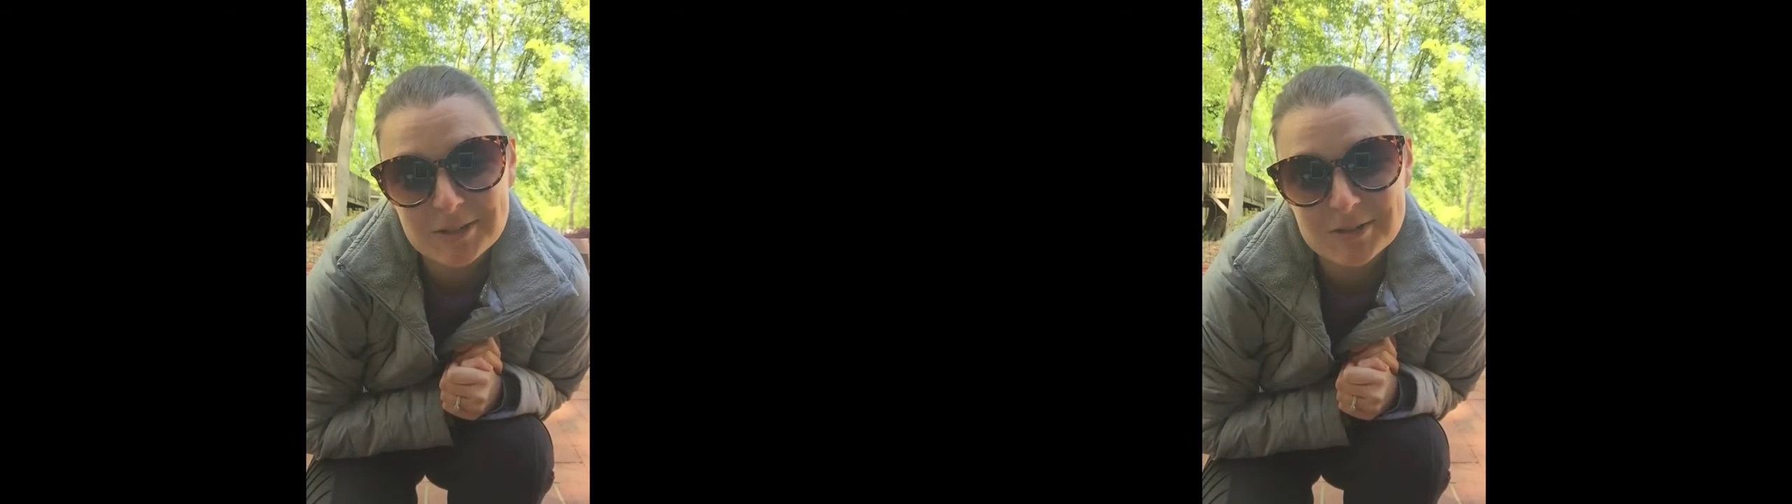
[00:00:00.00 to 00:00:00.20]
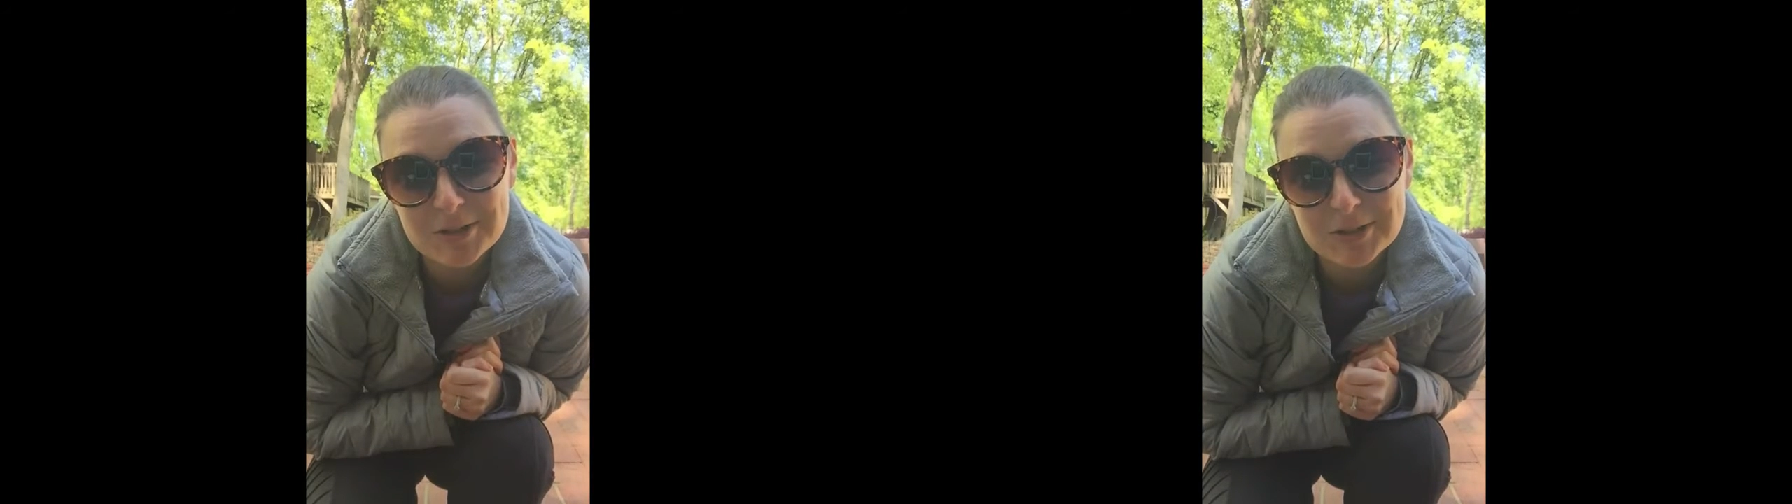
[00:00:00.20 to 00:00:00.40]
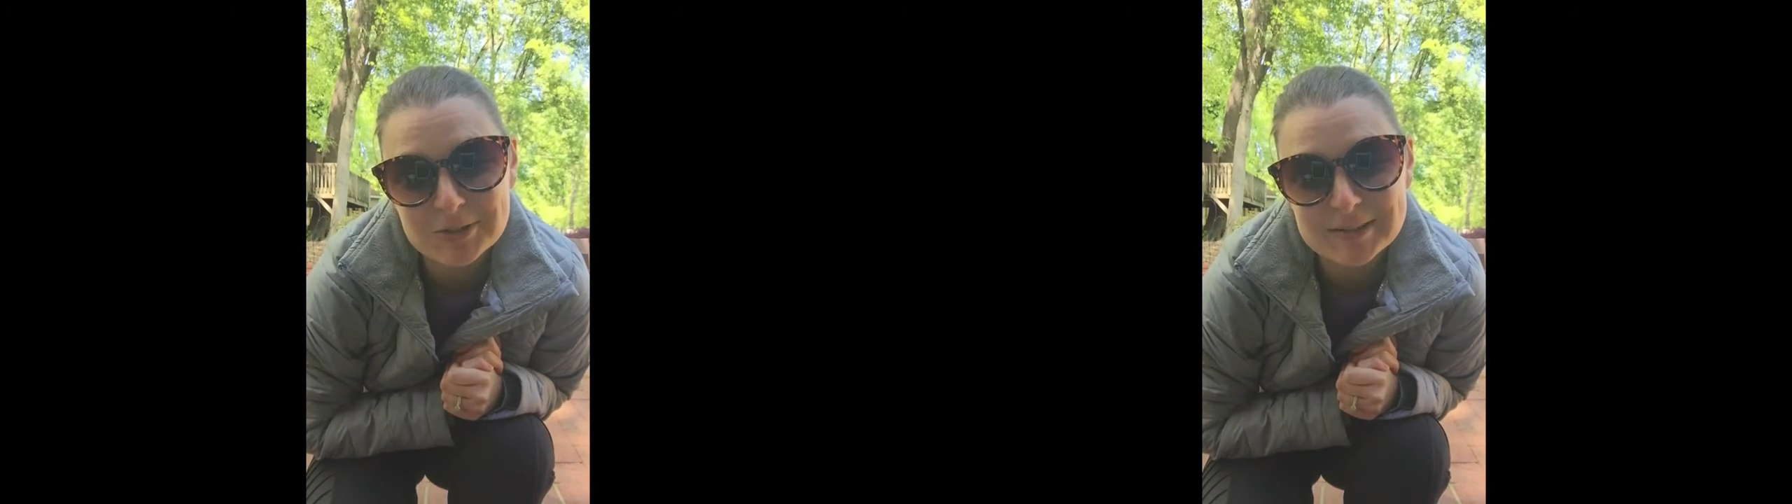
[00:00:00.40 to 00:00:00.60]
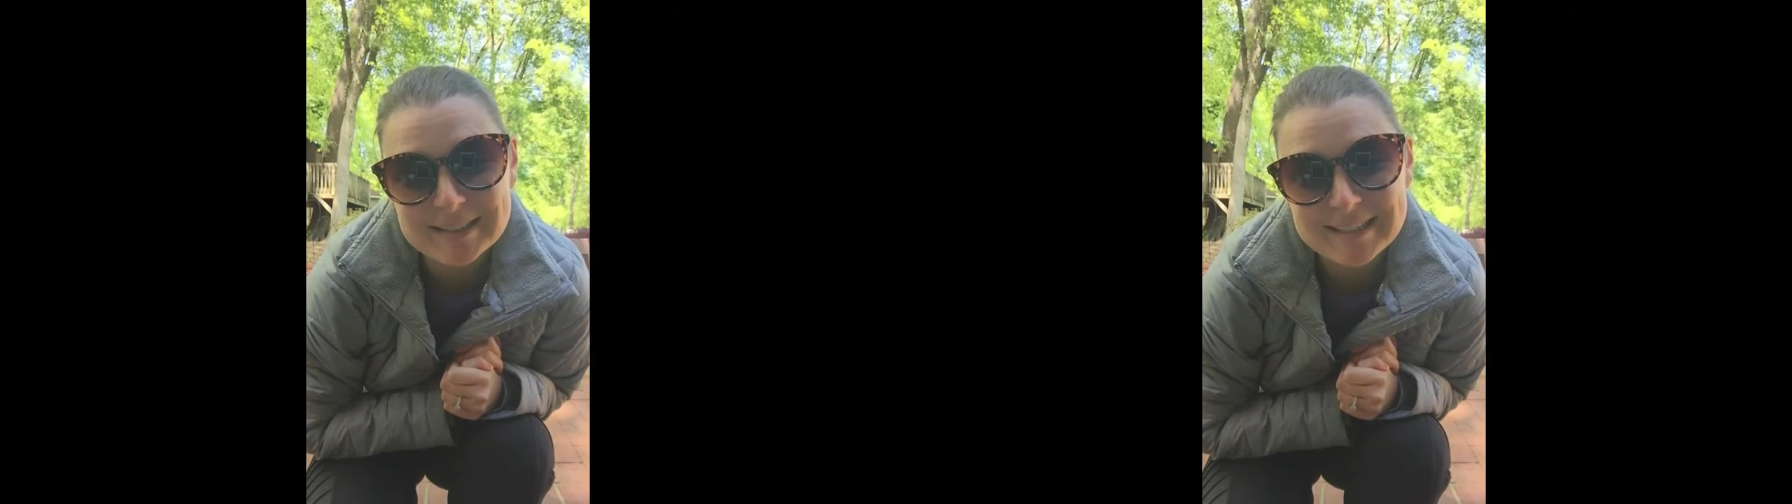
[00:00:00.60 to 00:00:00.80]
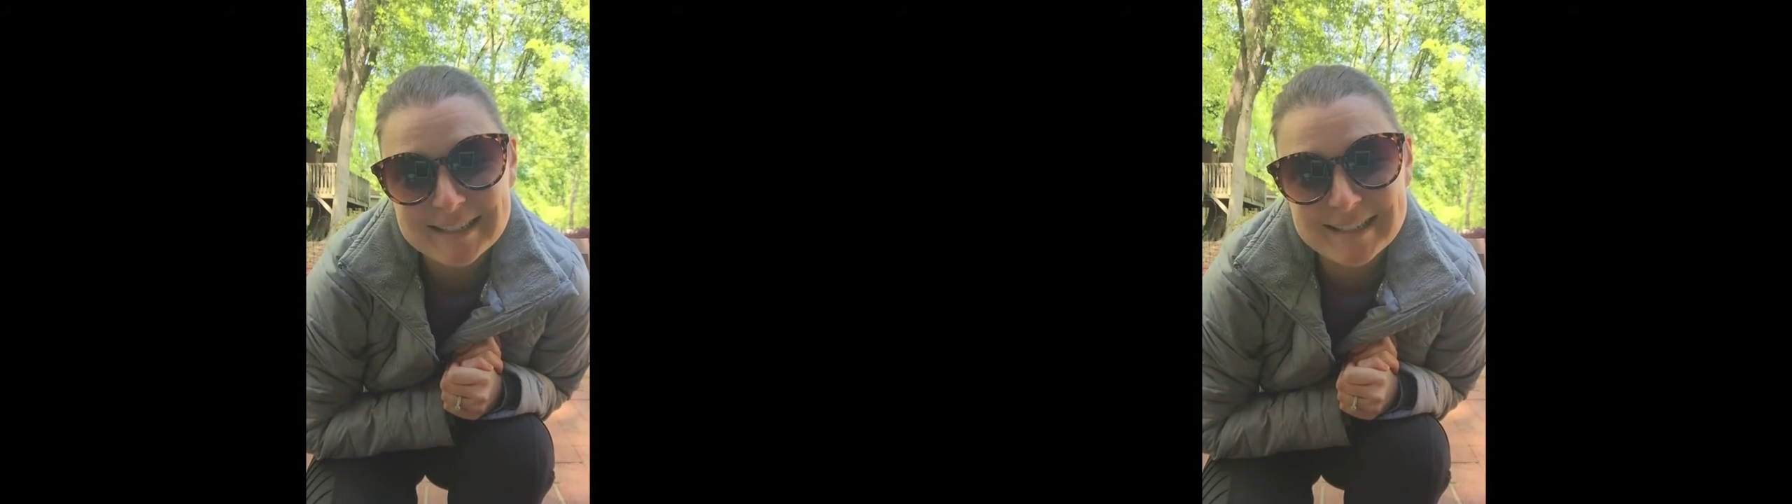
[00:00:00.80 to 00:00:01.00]
soon.
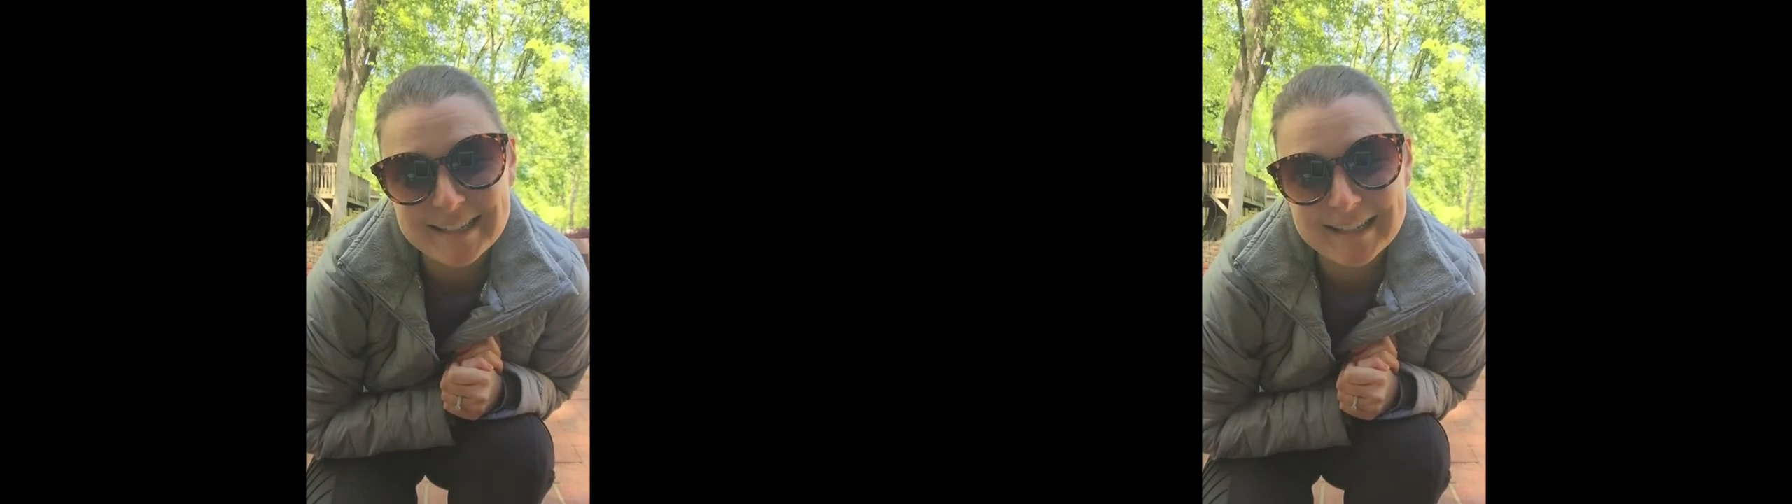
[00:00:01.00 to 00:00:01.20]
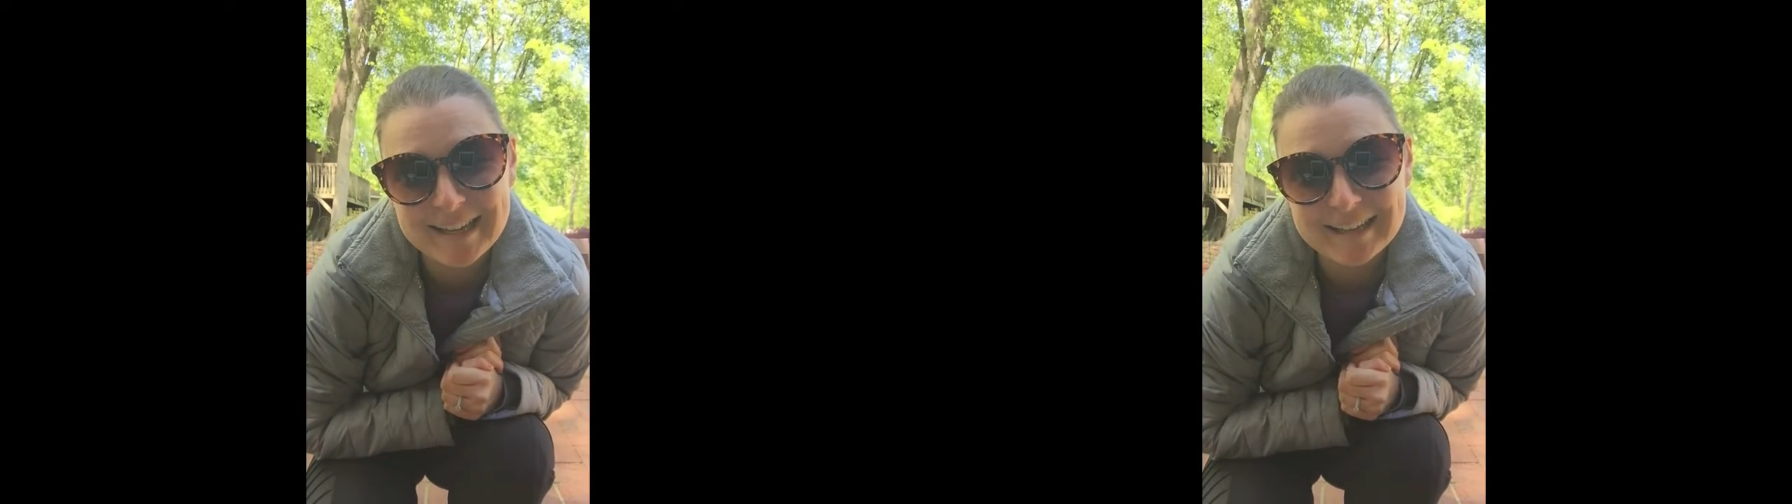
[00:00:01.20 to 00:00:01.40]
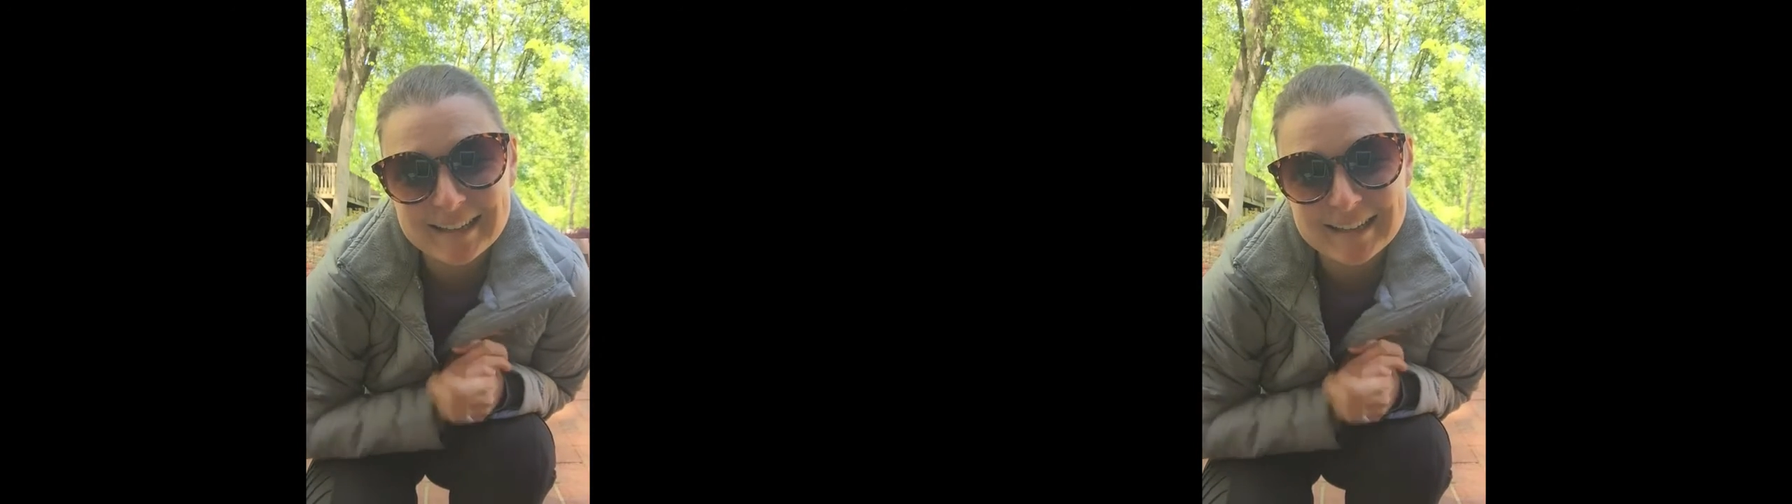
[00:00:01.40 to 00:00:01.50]
See ya.